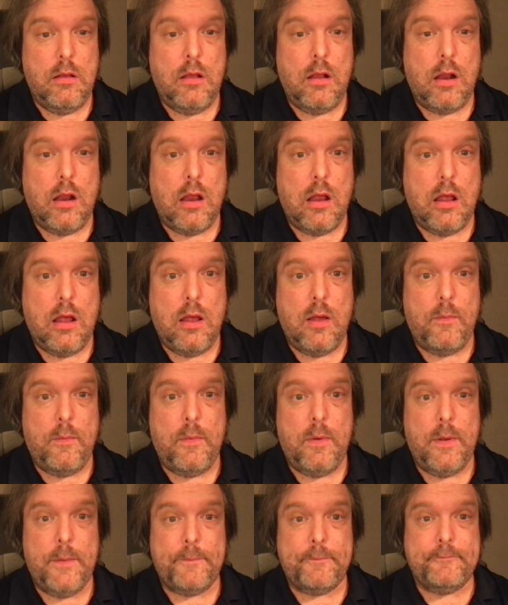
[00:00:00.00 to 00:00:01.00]

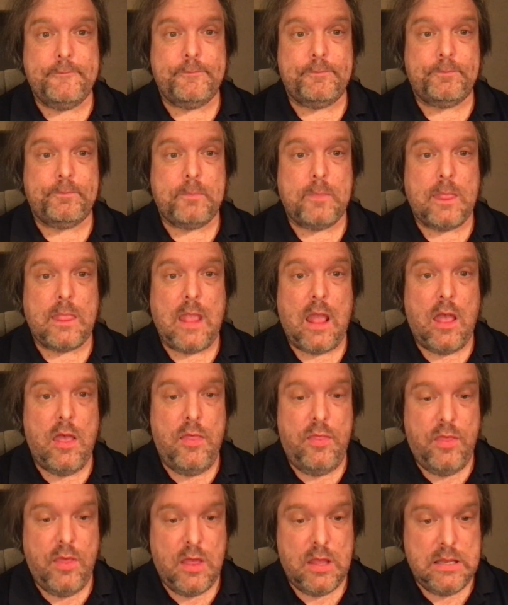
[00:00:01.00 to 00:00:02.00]

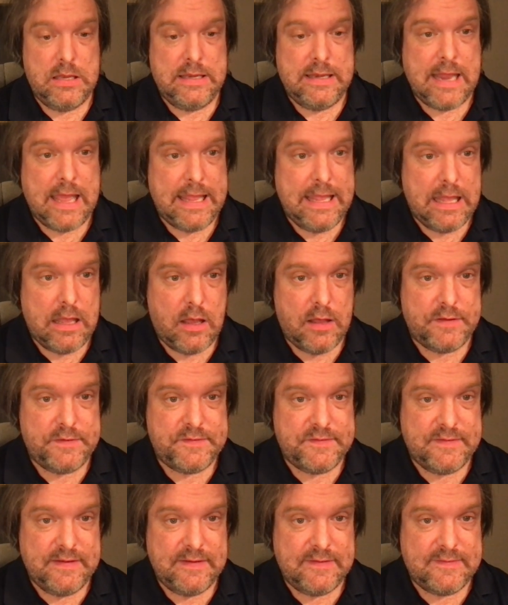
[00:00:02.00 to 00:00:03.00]
The knight on
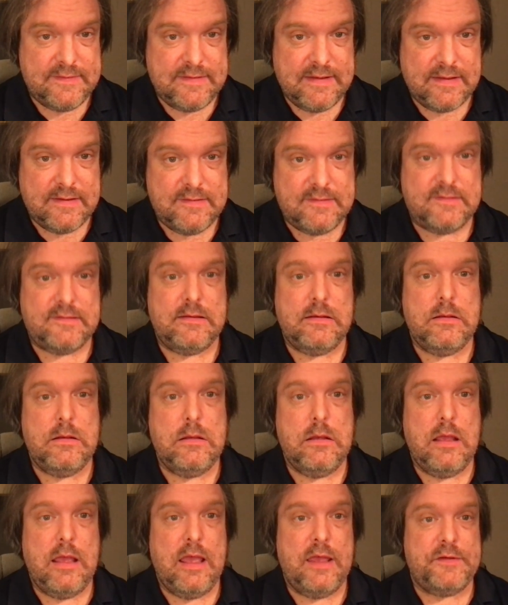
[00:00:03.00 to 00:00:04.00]
c6
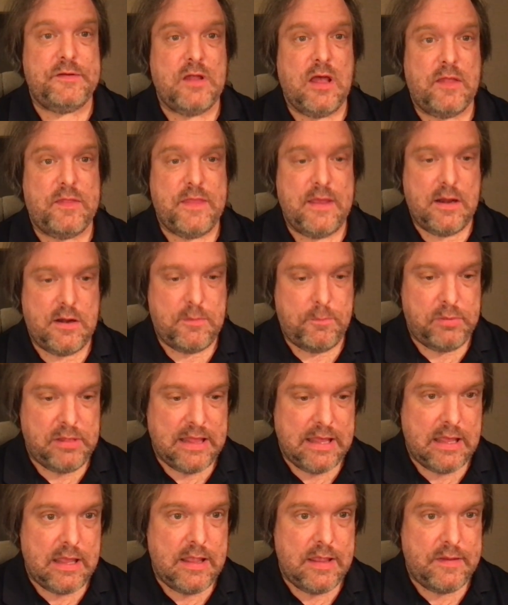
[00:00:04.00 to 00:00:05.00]
is not there to
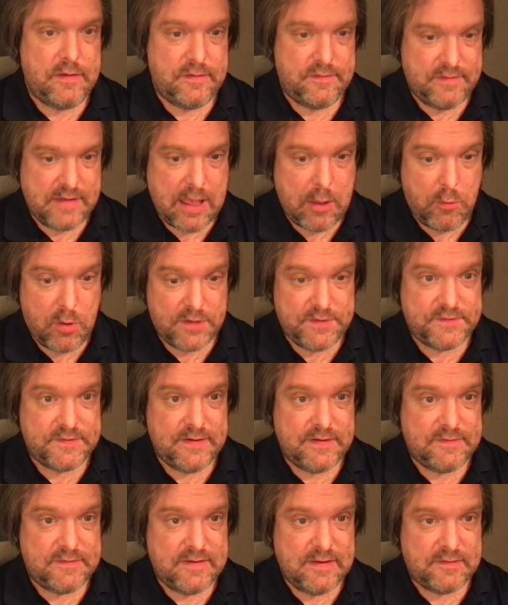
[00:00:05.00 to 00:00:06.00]
play. It is now on
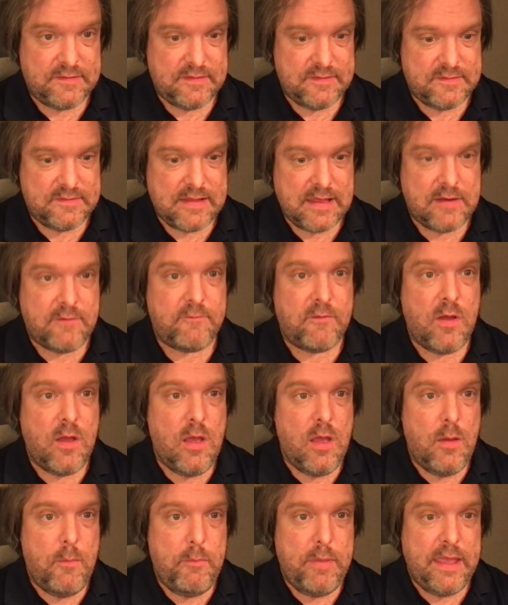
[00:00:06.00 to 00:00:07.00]
c6 instead of
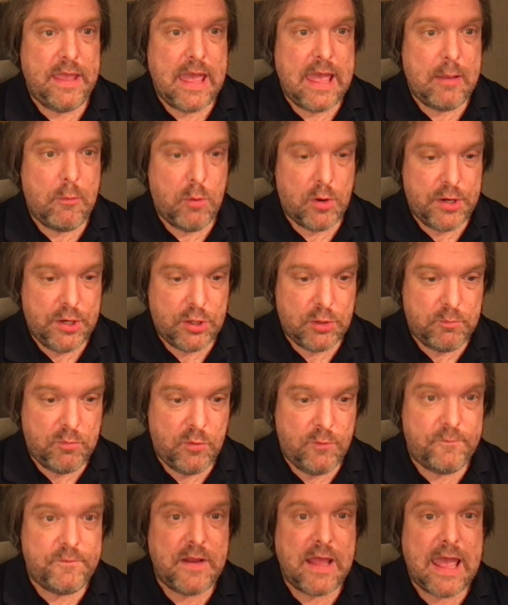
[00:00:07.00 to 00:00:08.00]
b8, where he could
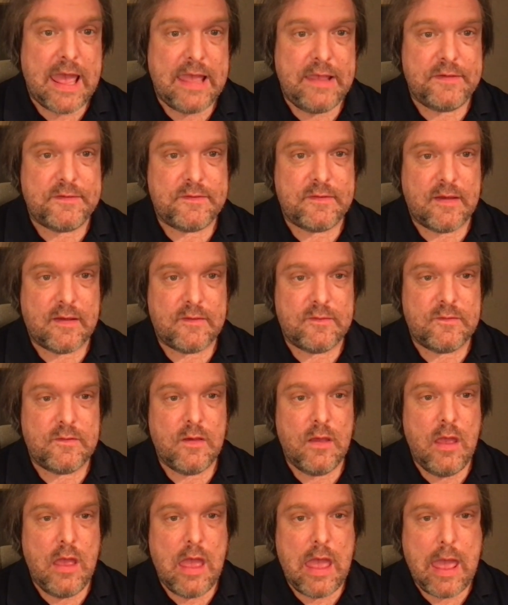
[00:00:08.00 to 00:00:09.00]
move to a6
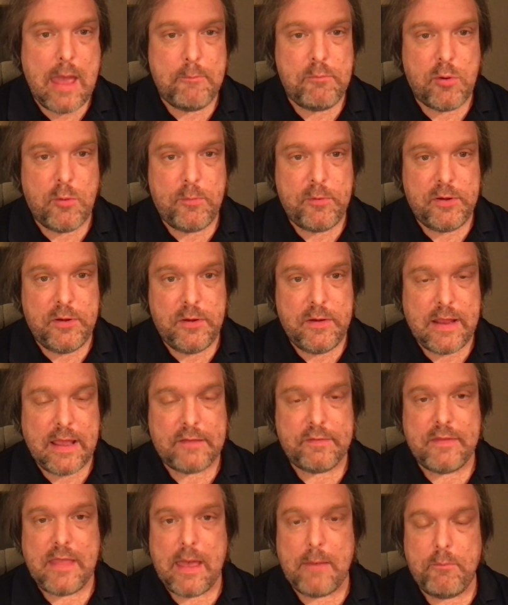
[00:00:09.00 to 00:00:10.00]
and
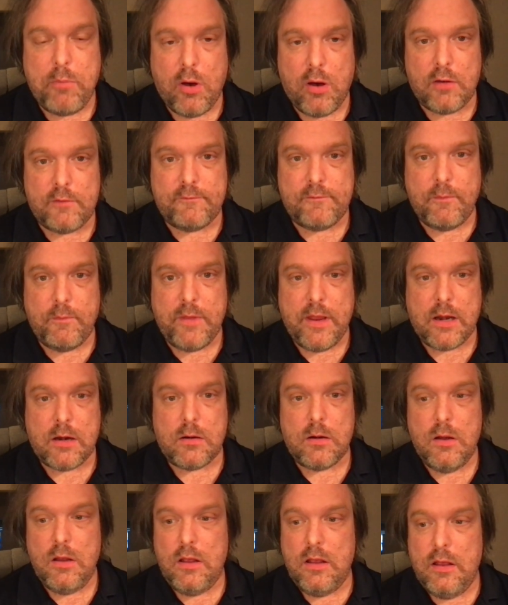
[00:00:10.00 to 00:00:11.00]
protect that pawn from there.
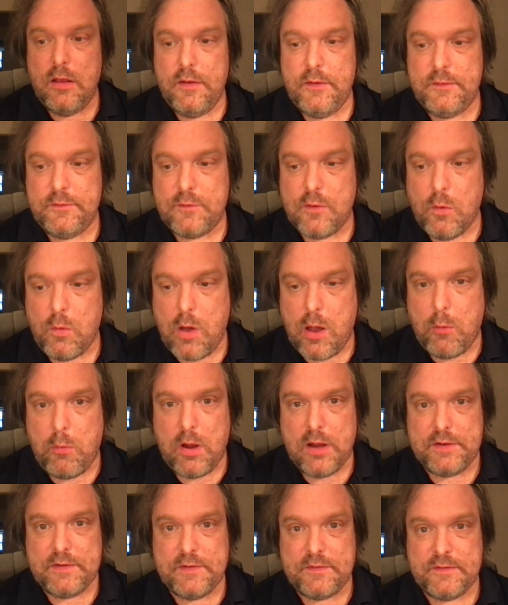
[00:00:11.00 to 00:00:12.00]
So I
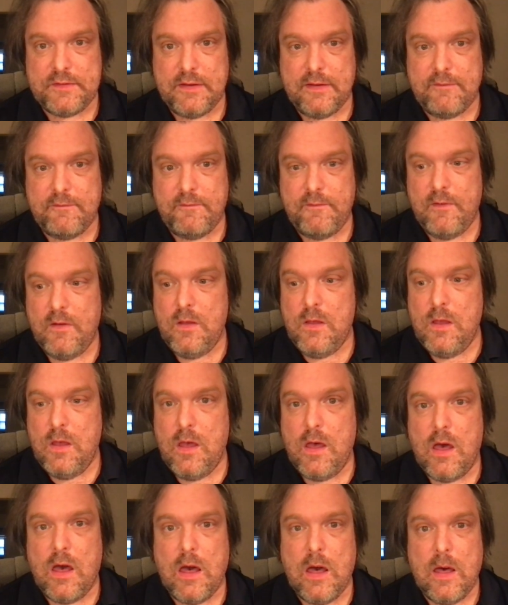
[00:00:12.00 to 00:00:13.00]
wanted to see if
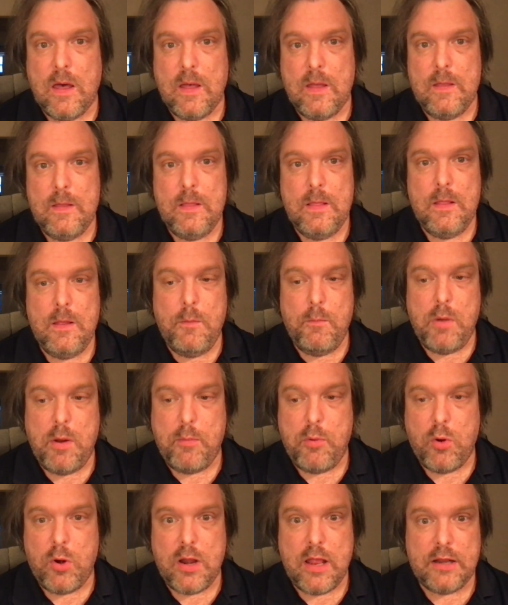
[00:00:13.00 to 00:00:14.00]
my
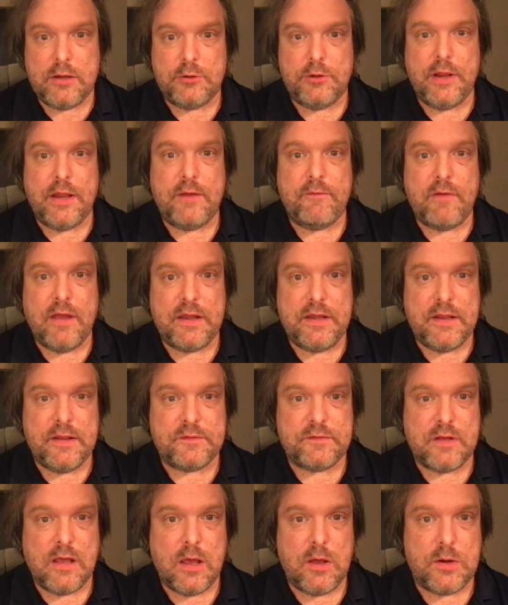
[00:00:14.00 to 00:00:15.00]
opponent had creative
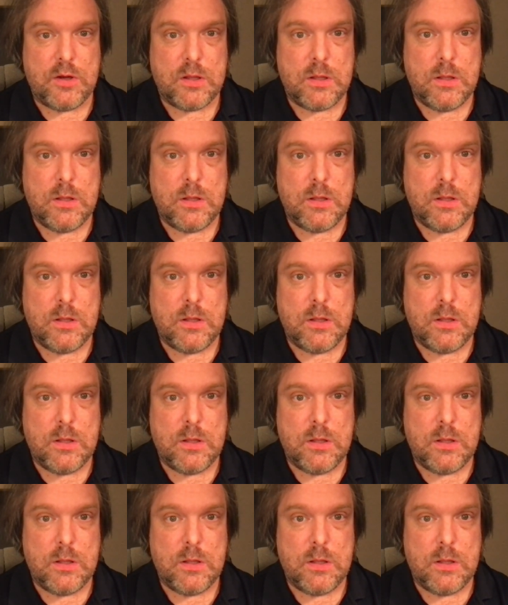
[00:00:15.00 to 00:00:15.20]
ideas of how